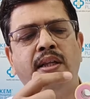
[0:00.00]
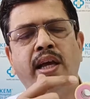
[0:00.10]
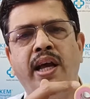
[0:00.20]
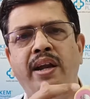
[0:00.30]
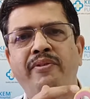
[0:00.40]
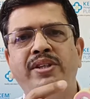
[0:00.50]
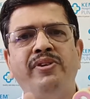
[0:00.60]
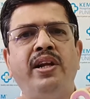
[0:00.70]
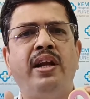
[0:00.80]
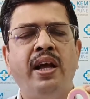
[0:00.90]
the airways
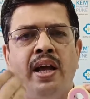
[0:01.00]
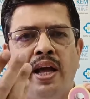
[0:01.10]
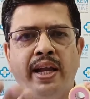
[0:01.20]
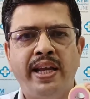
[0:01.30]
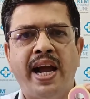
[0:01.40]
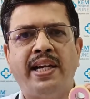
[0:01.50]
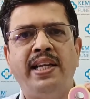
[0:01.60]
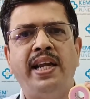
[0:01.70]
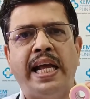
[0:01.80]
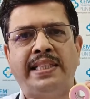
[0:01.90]
will react
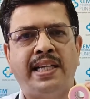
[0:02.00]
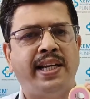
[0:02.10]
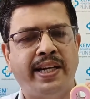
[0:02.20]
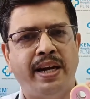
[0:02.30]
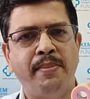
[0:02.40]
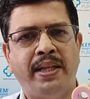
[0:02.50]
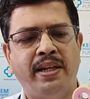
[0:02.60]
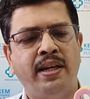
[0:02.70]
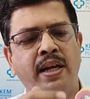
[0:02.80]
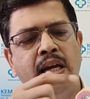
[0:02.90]
in an exaggerated manner.